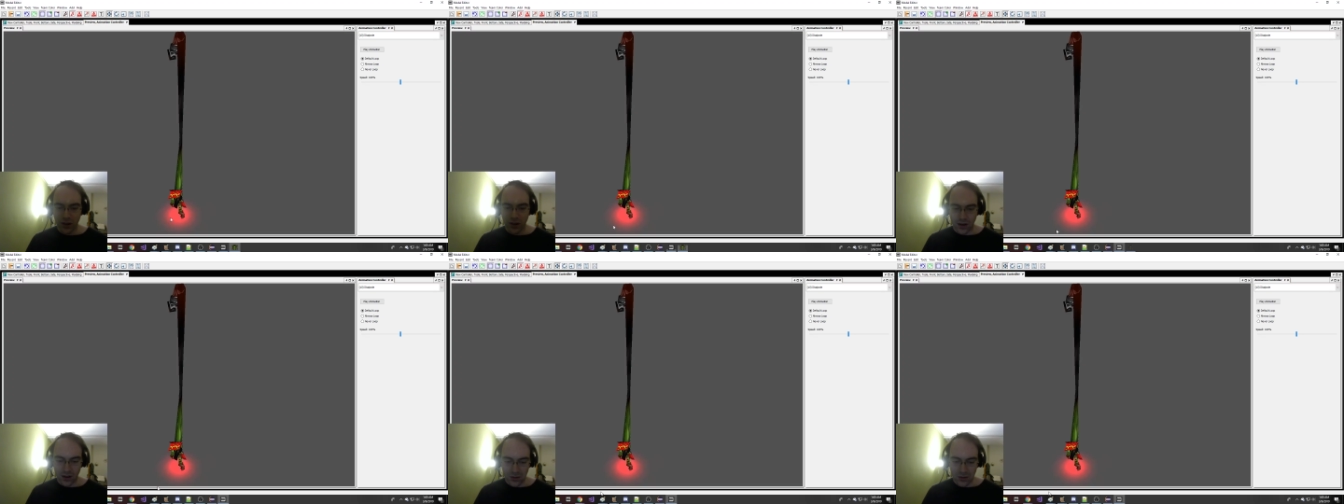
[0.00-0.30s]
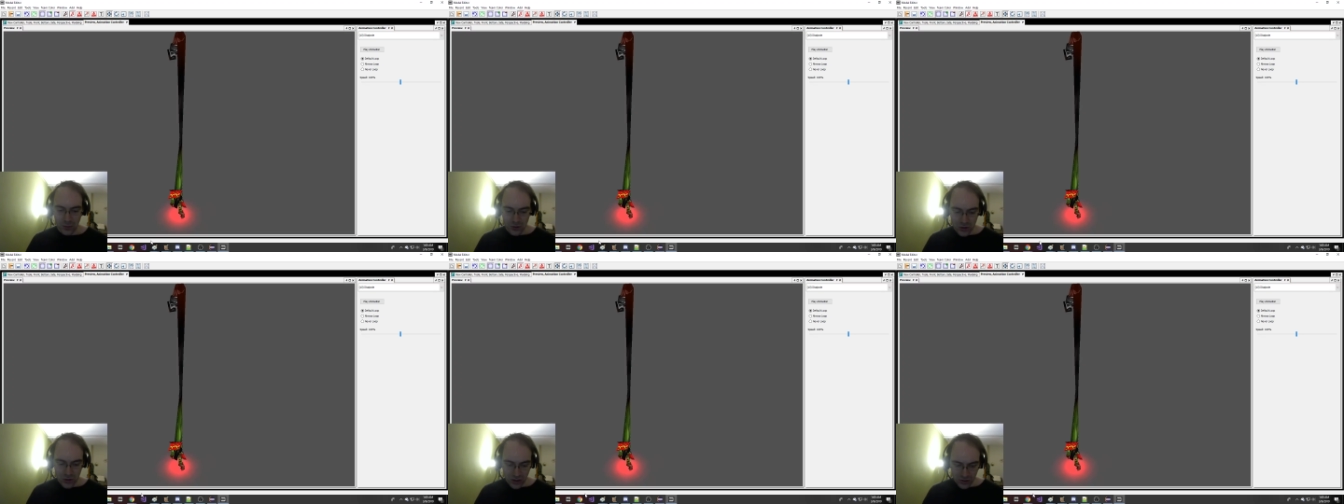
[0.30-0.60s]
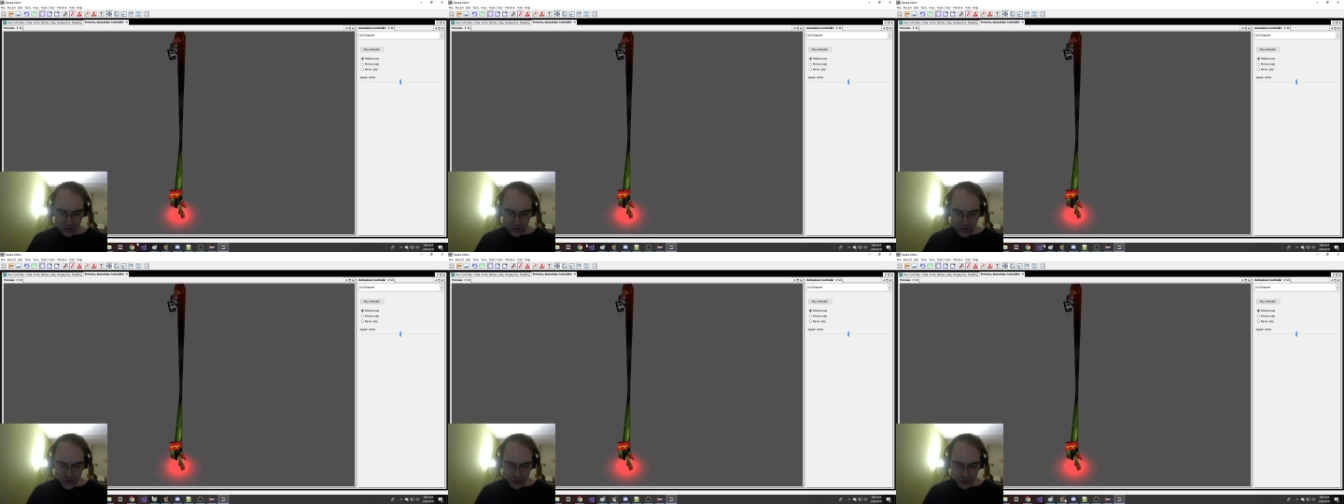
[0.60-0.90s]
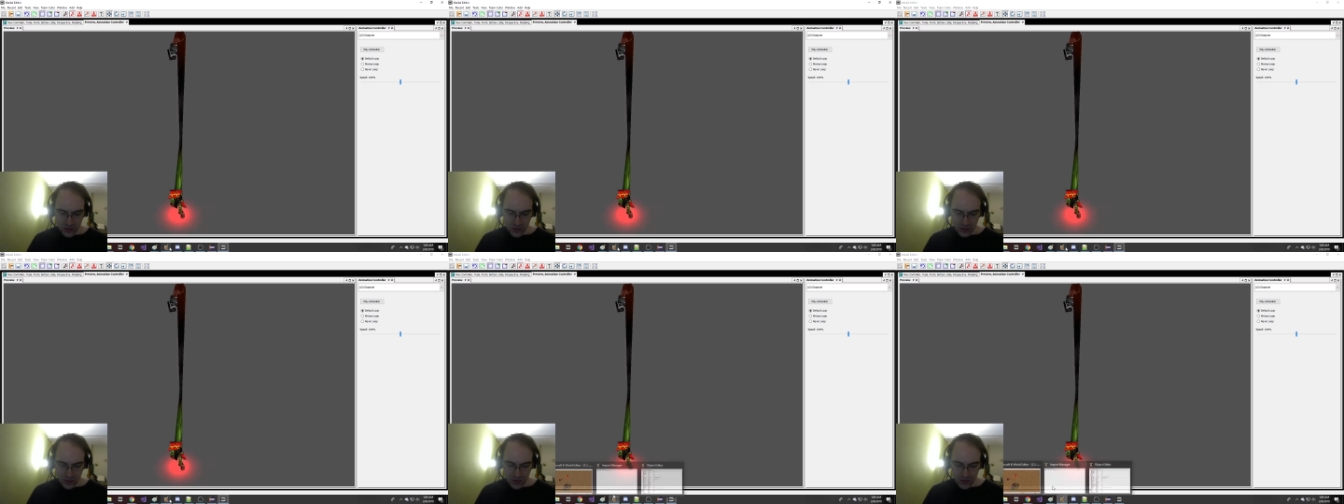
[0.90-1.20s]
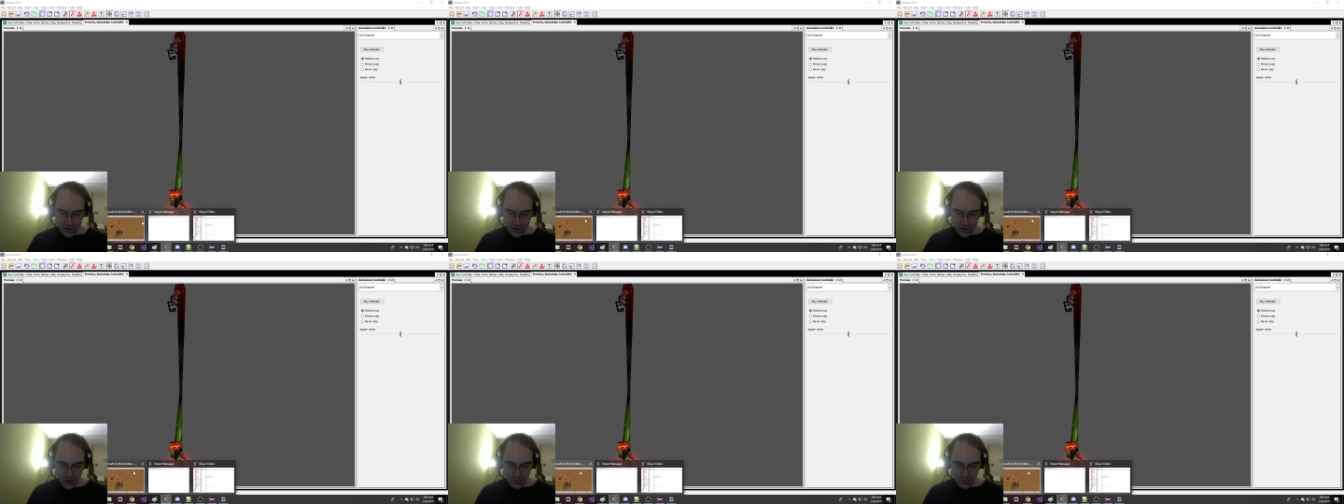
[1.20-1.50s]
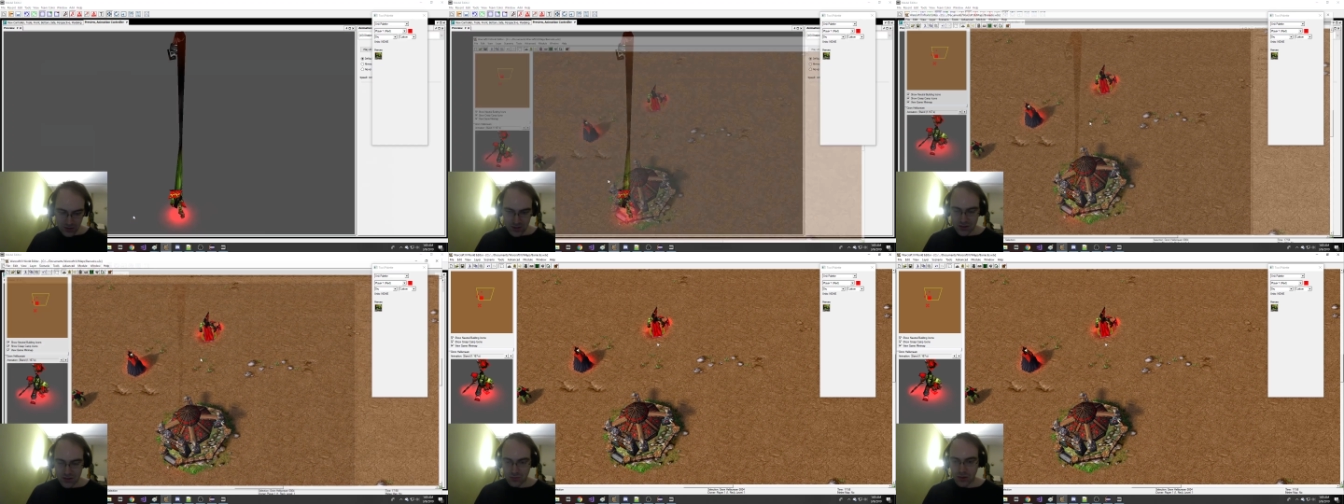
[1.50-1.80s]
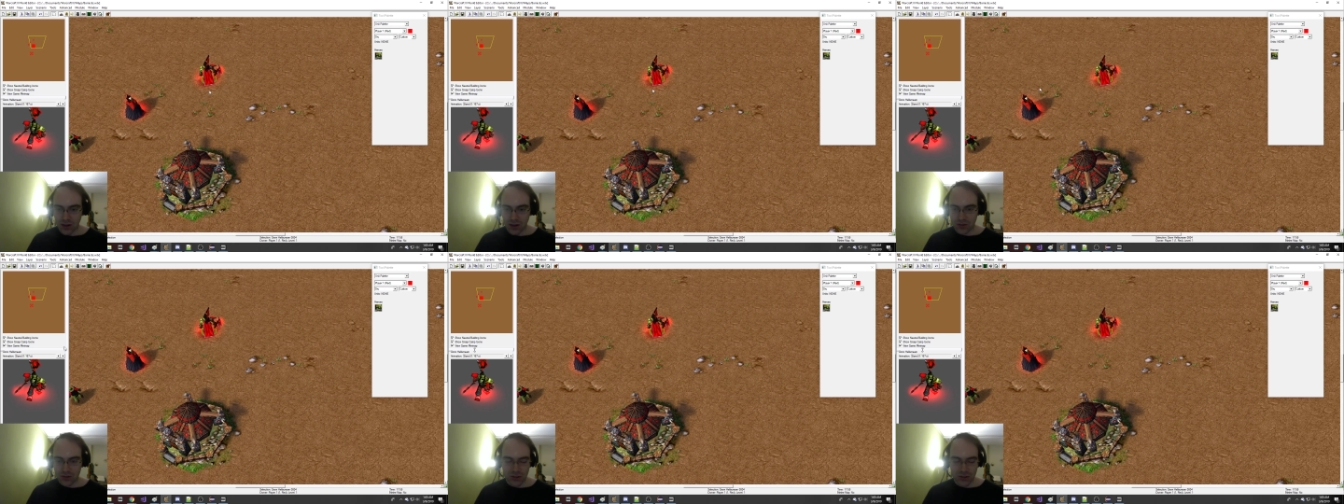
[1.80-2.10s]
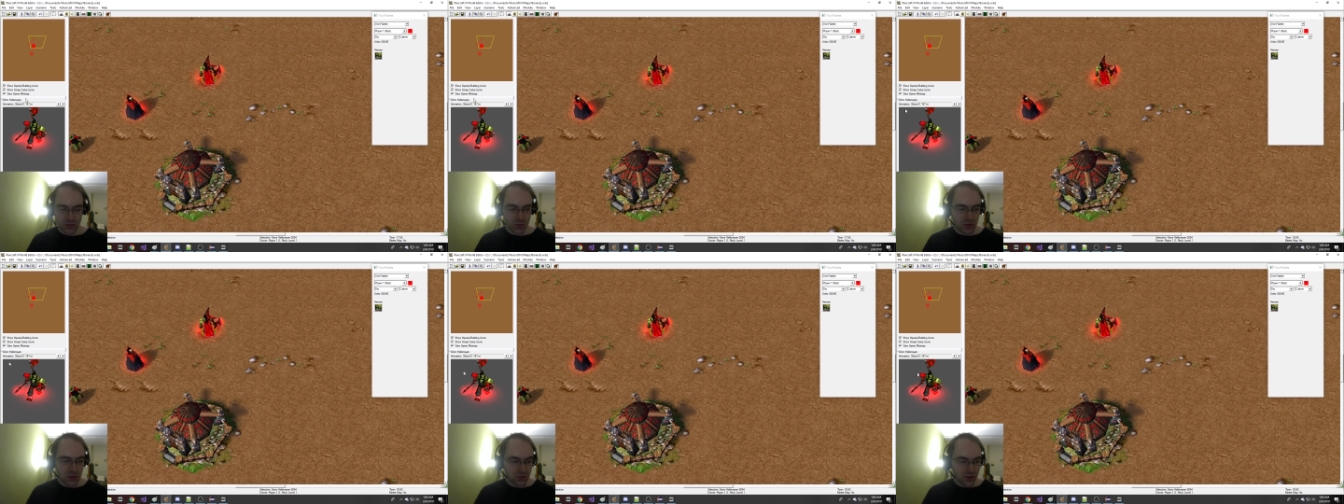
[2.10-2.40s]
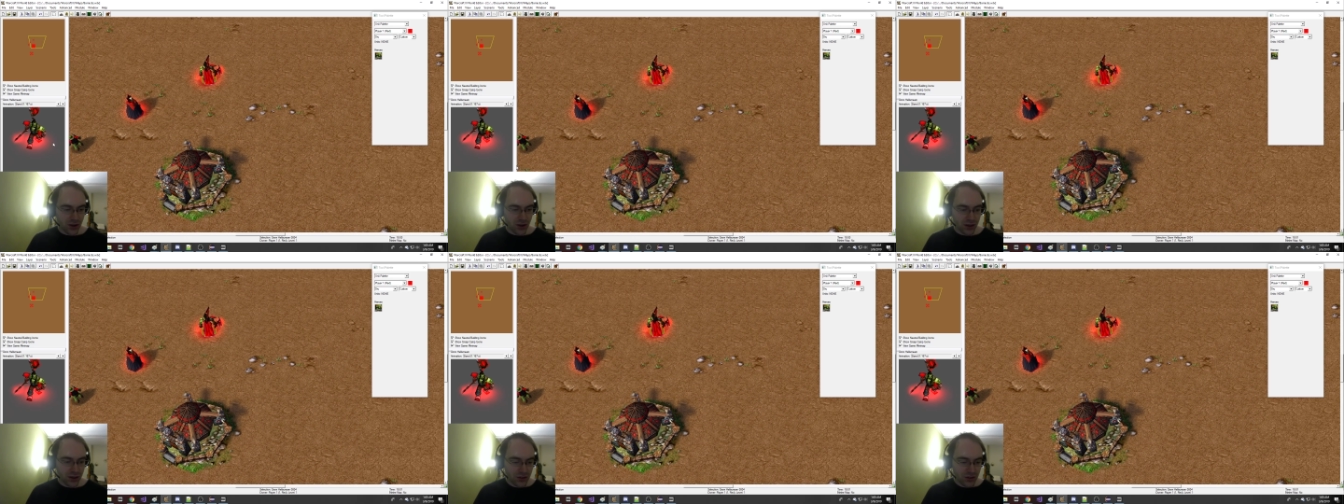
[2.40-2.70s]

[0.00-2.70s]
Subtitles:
But generally speaking, I think that means the model should be fine.